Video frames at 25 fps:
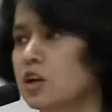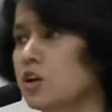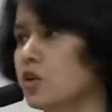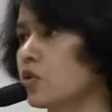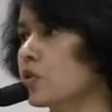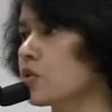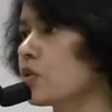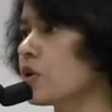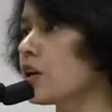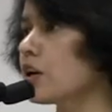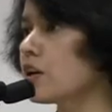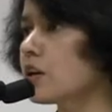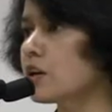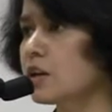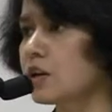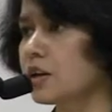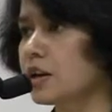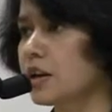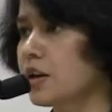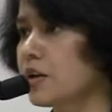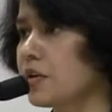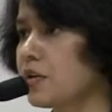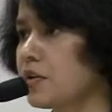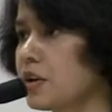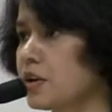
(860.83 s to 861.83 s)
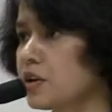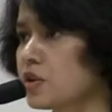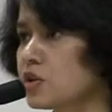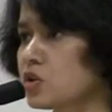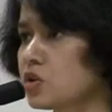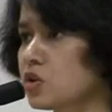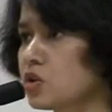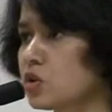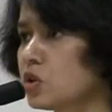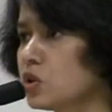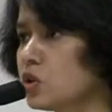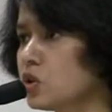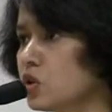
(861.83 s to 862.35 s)
your critical areas.
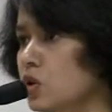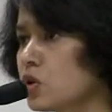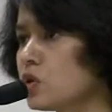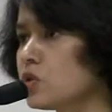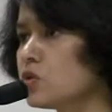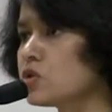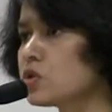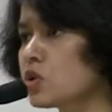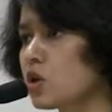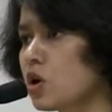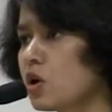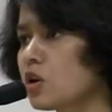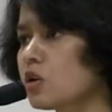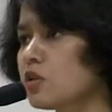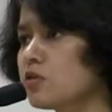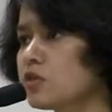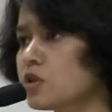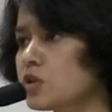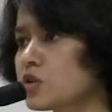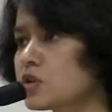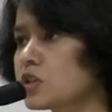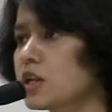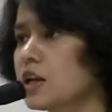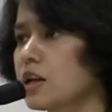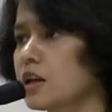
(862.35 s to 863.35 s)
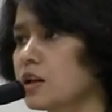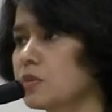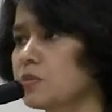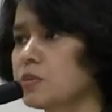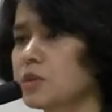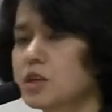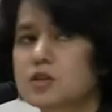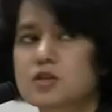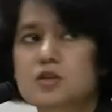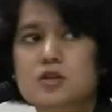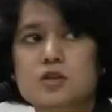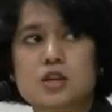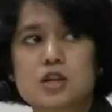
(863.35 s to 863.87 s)
So all of those
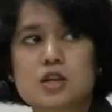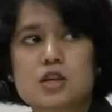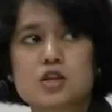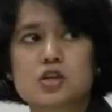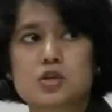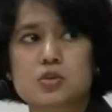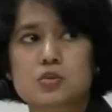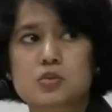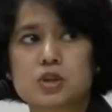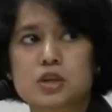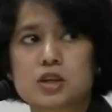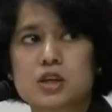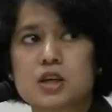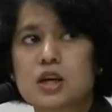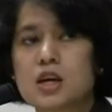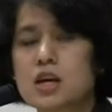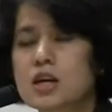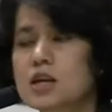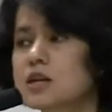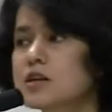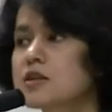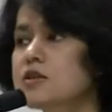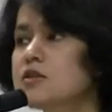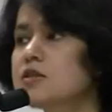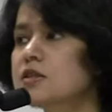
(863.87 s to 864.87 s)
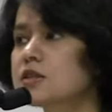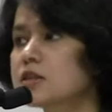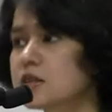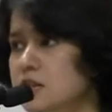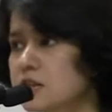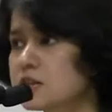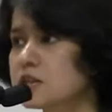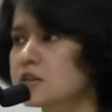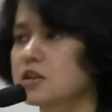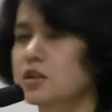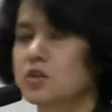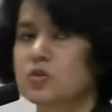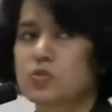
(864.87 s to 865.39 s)
elements need to be
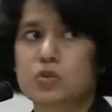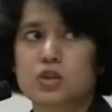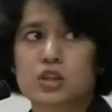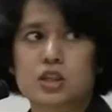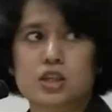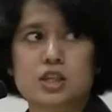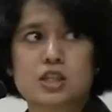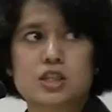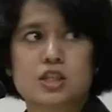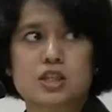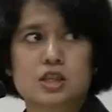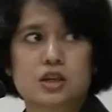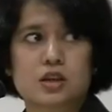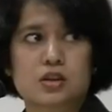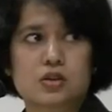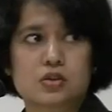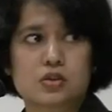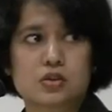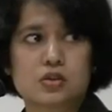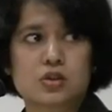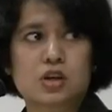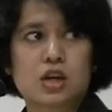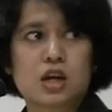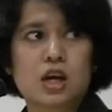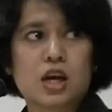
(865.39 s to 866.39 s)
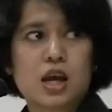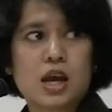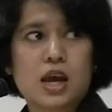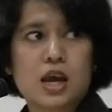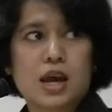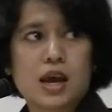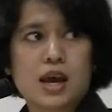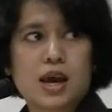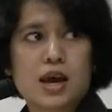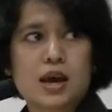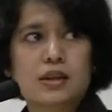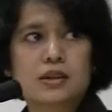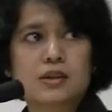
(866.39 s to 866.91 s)
consistent with each other.
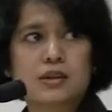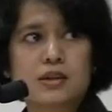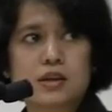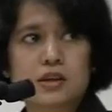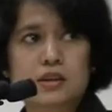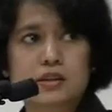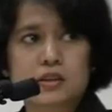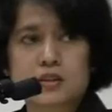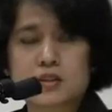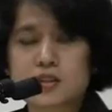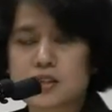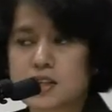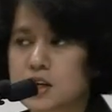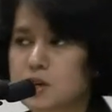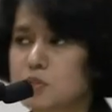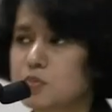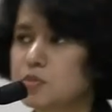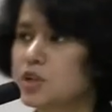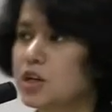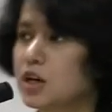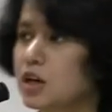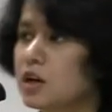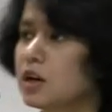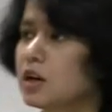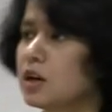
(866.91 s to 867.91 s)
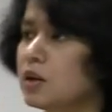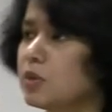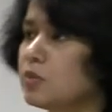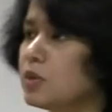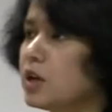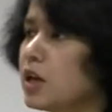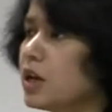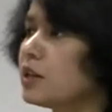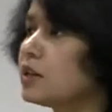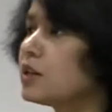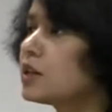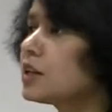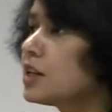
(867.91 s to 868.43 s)
And then at the same time,
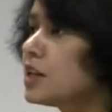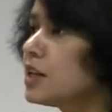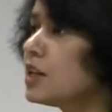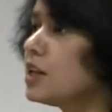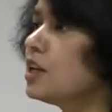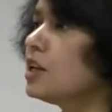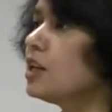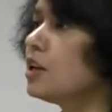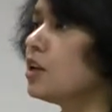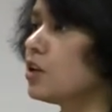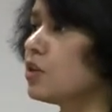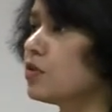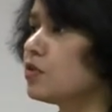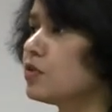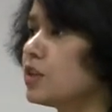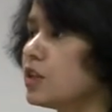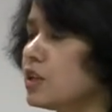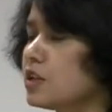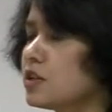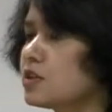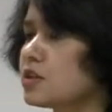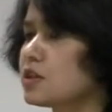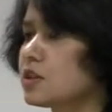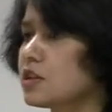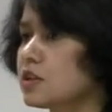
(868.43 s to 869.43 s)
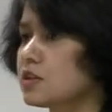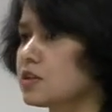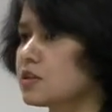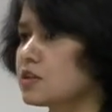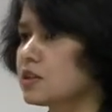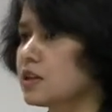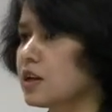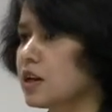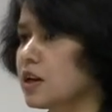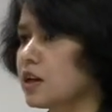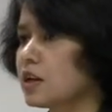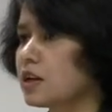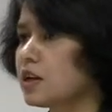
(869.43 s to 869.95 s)
and the key of this is
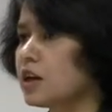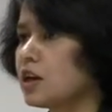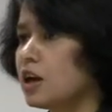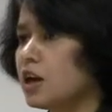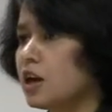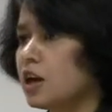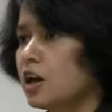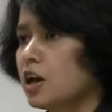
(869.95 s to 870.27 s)
that